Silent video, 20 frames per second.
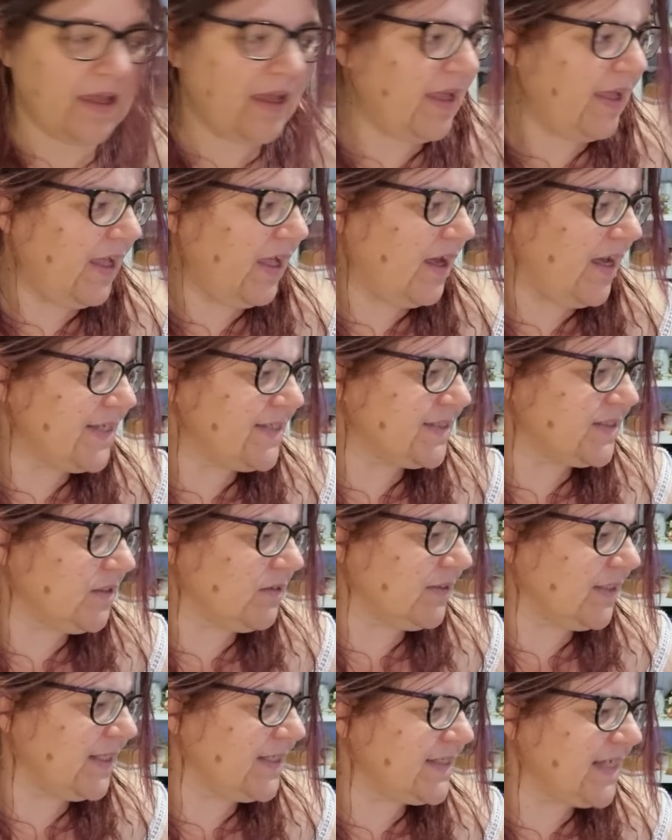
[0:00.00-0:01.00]
I
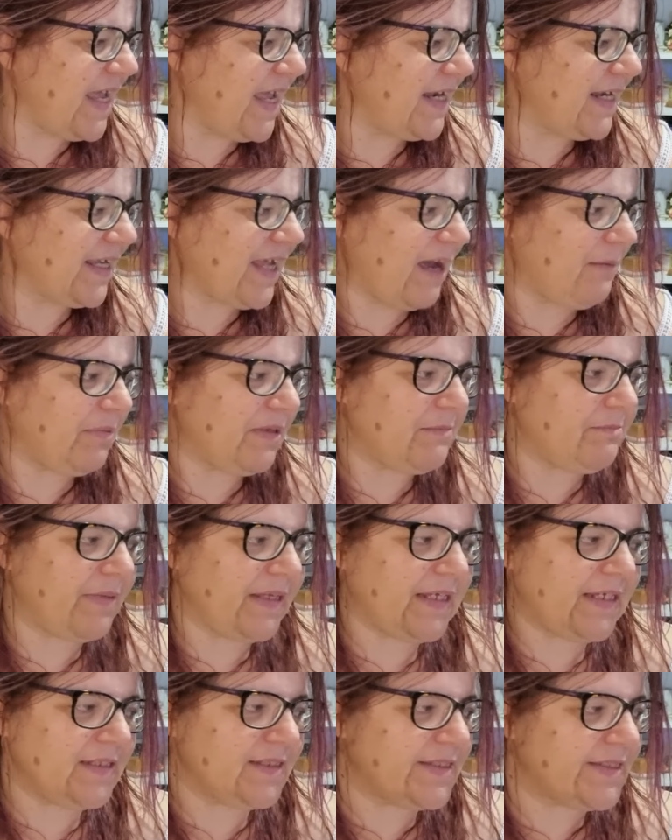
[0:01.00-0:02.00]
still need to add a couple of
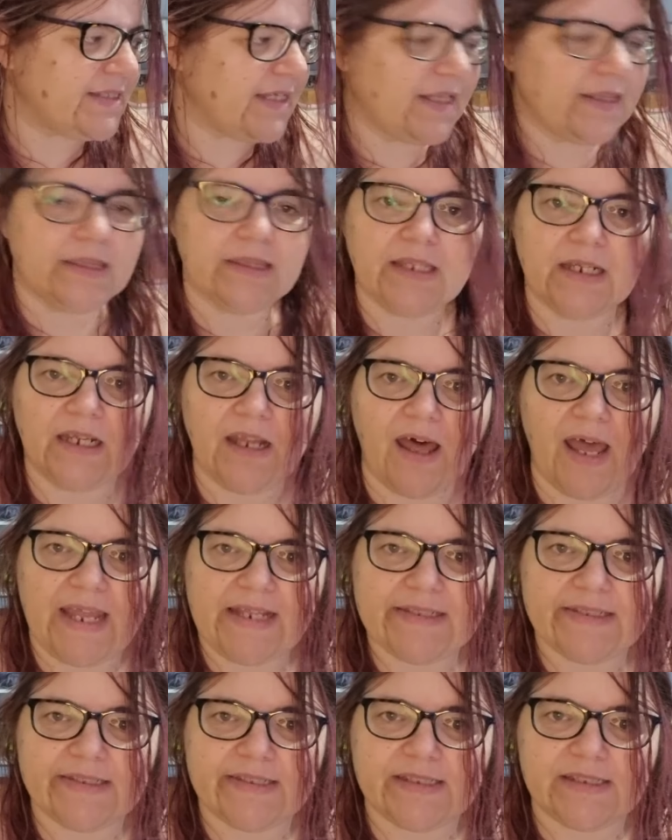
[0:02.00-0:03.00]
beads in the
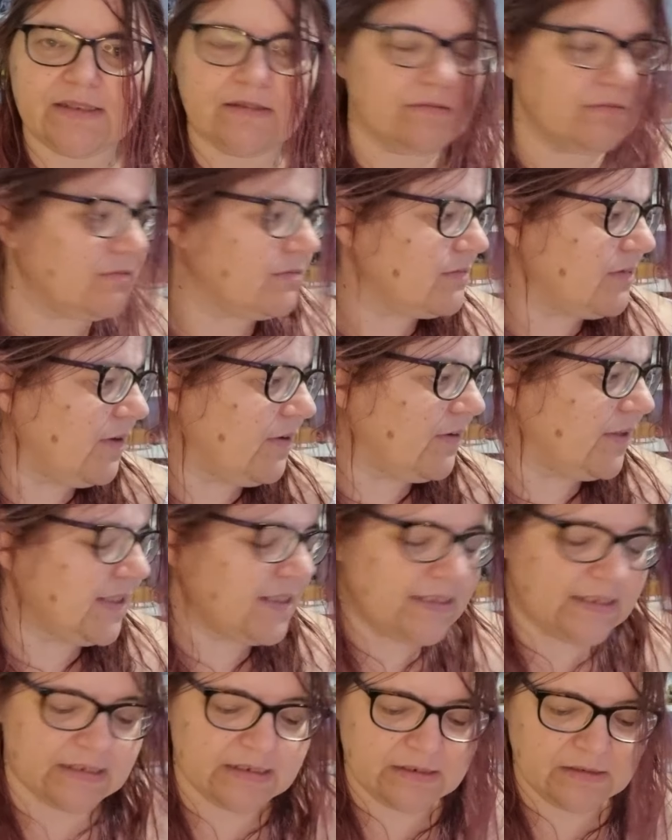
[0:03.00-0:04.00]
lights on
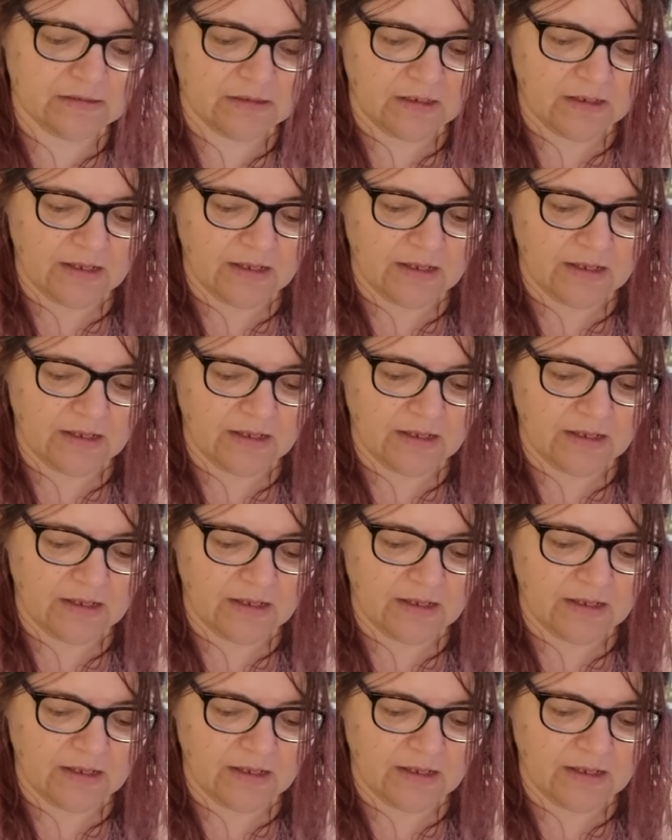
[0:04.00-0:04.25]
it.